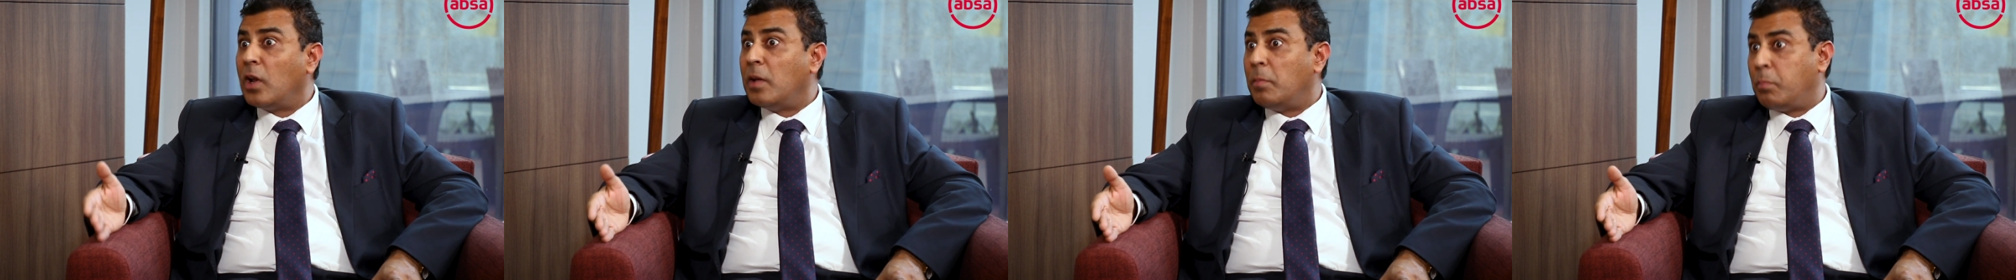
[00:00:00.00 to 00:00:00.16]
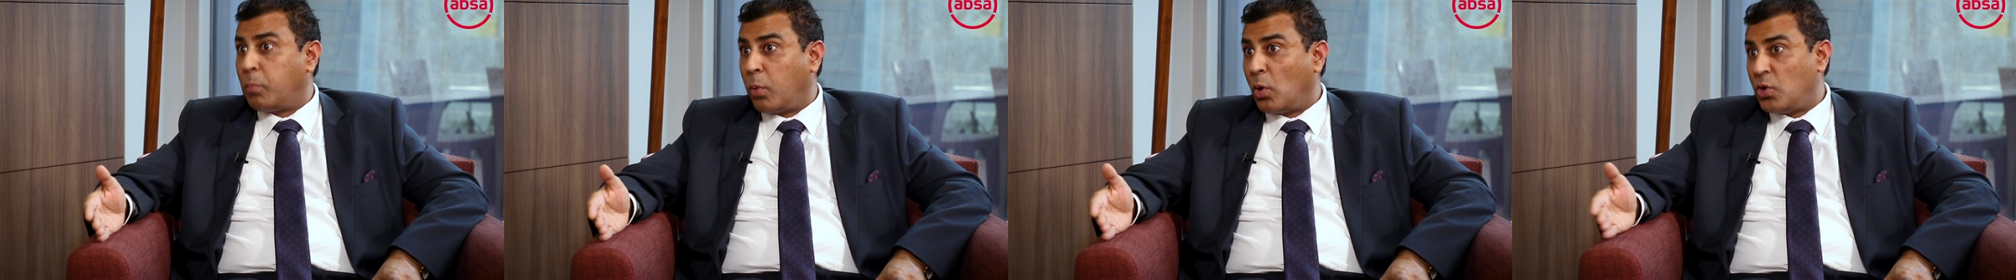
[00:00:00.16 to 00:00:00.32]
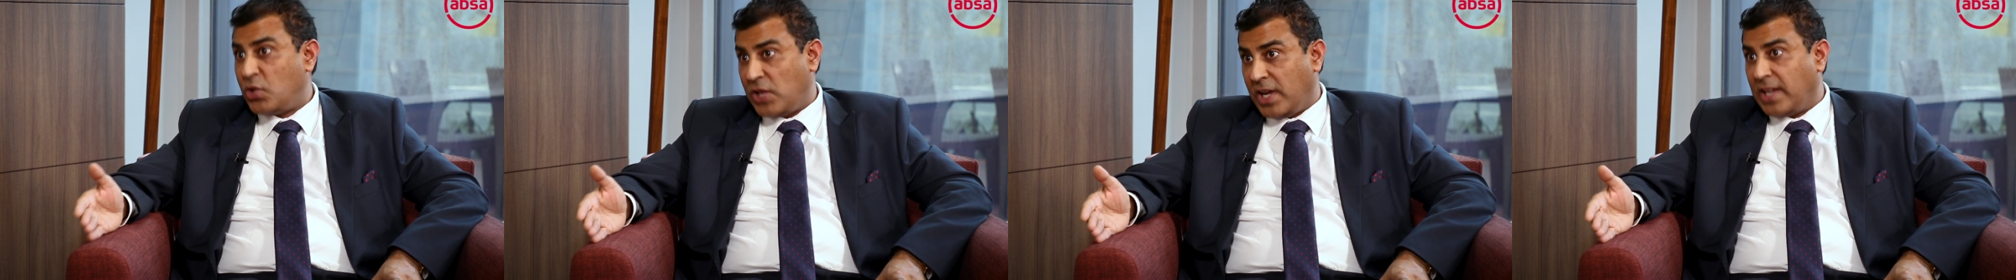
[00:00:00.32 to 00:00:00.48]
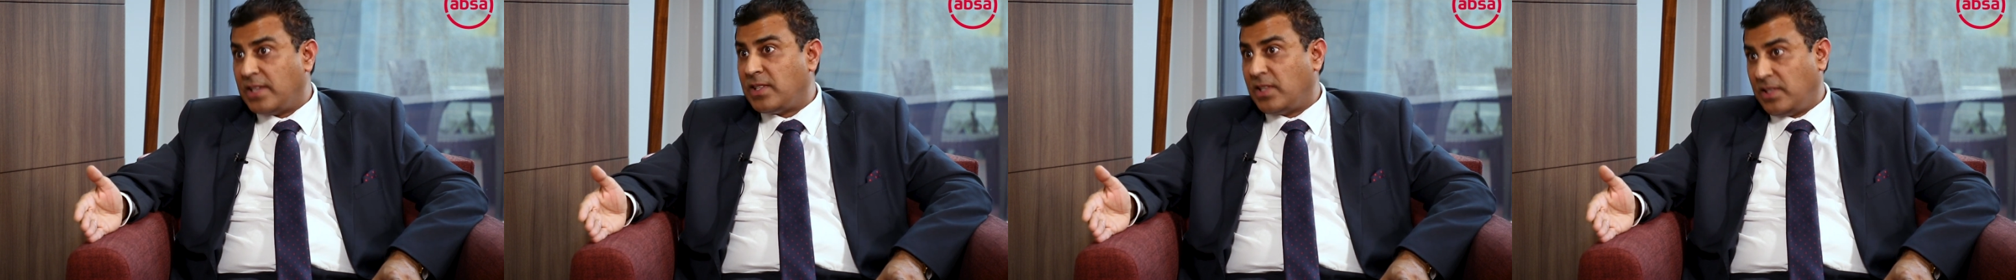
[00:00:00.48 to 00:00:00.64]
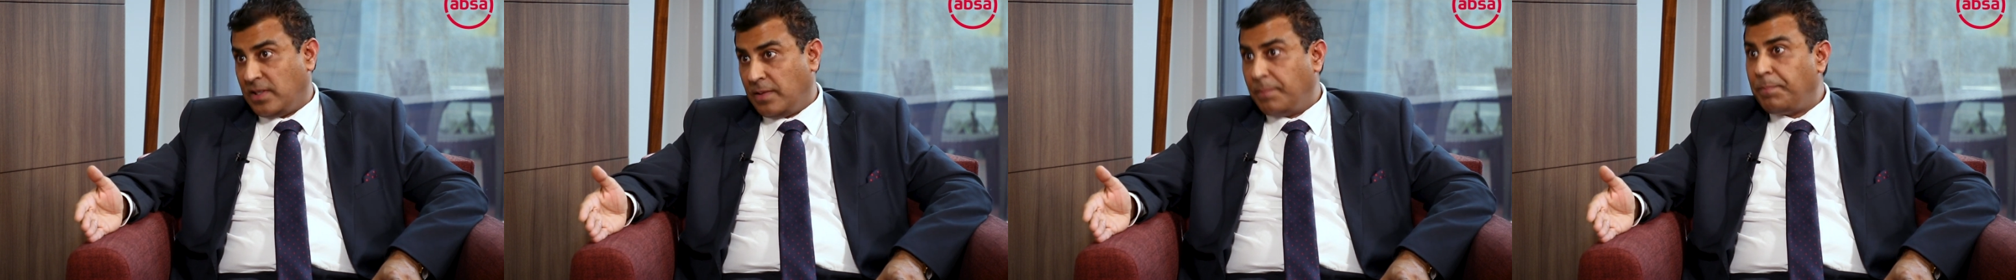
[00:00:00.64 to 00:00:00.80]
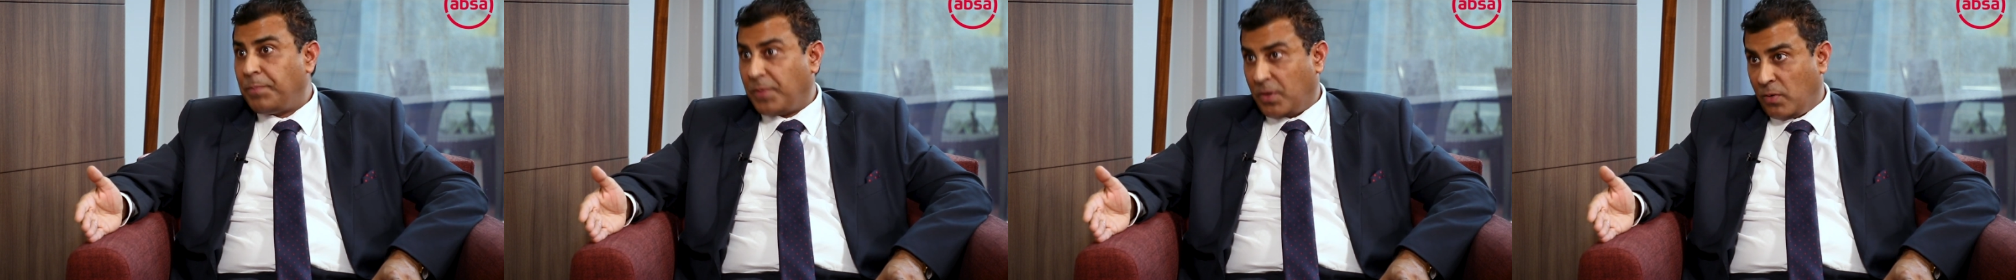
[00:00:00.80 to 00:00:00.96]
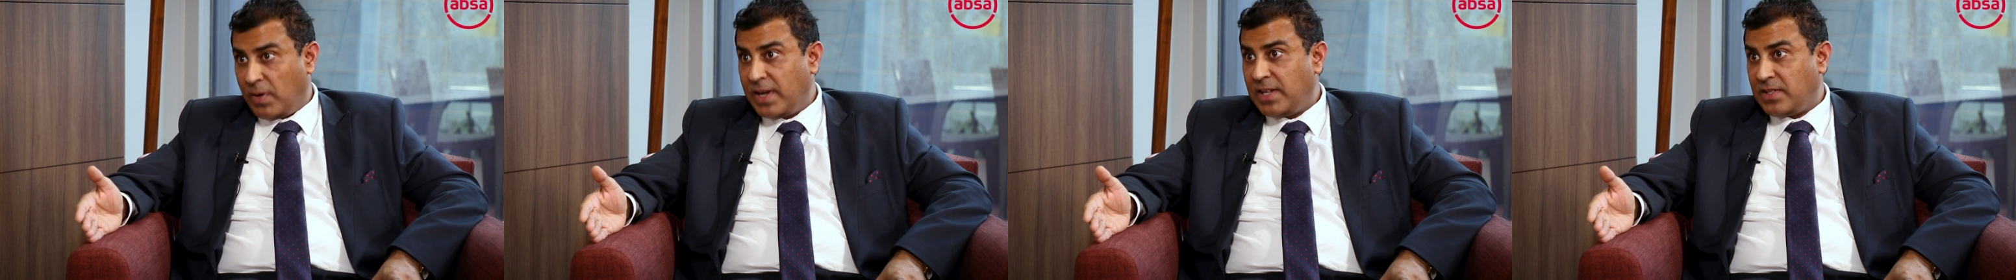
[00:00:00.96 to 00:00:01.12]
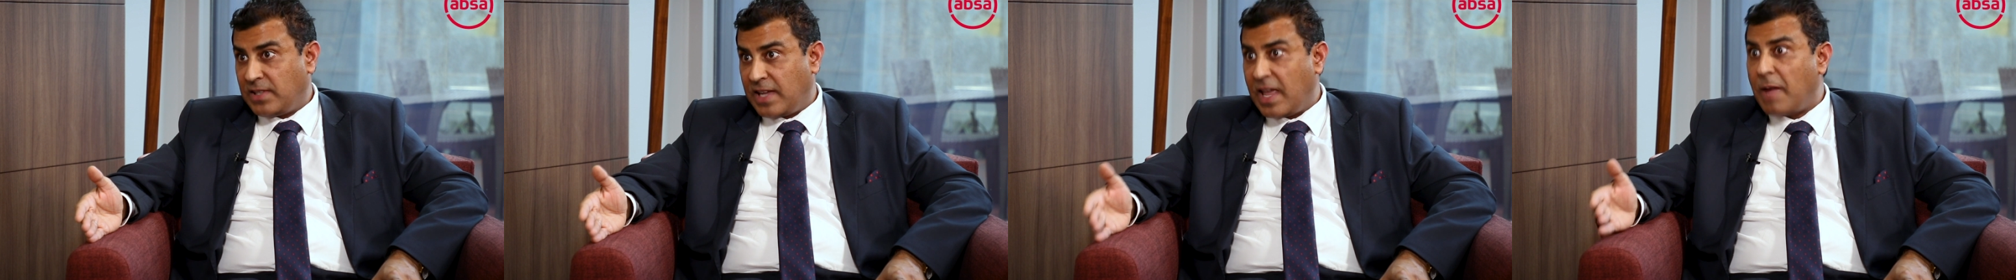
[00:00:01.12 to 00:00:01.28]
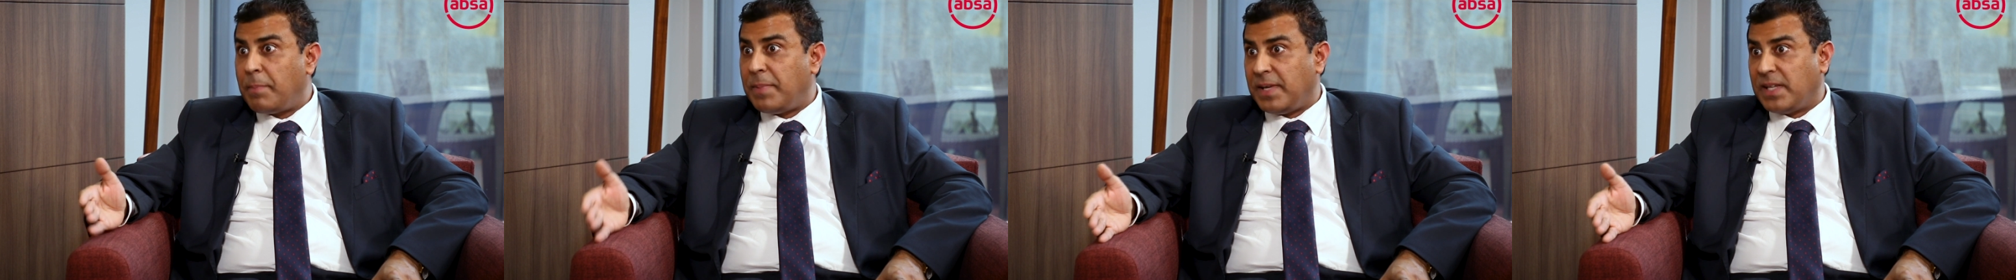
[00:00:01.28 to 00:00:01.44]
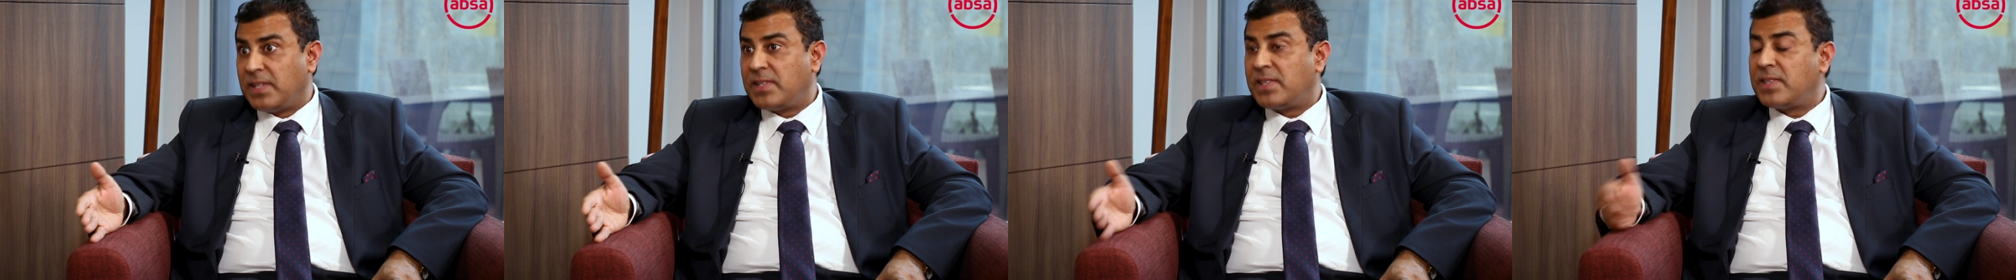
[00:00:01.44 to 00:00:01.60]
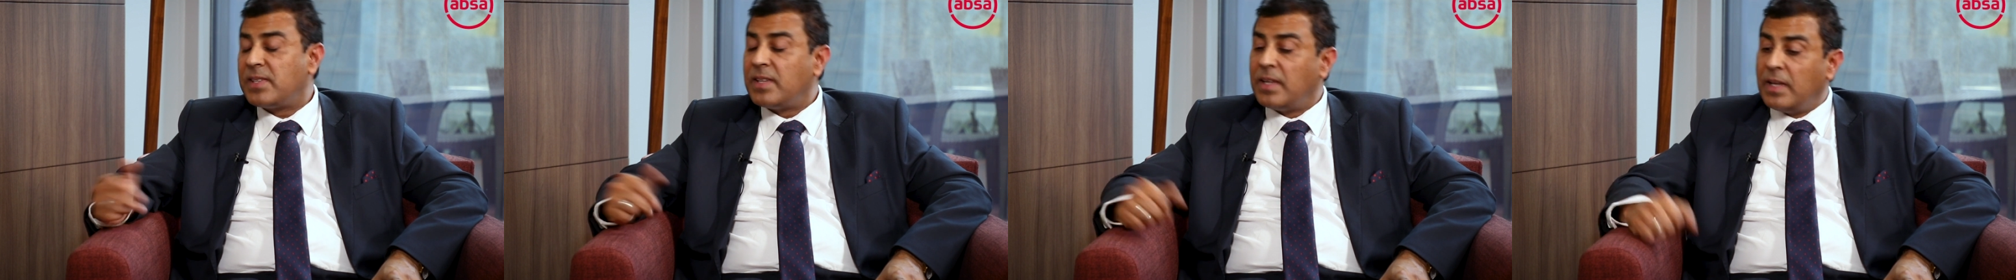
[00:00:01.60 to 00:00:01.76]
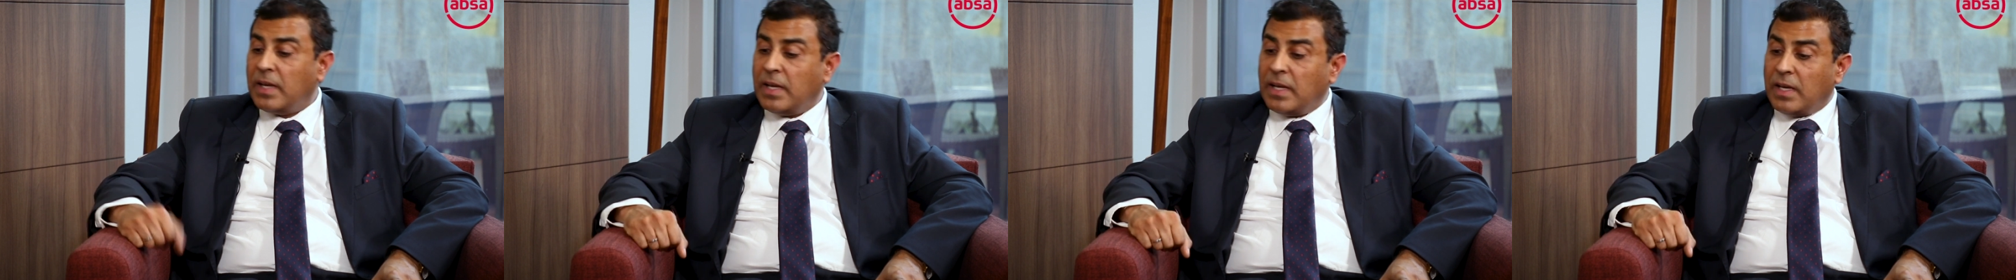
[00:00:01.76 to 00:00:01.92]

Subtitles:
project, right? CapEx.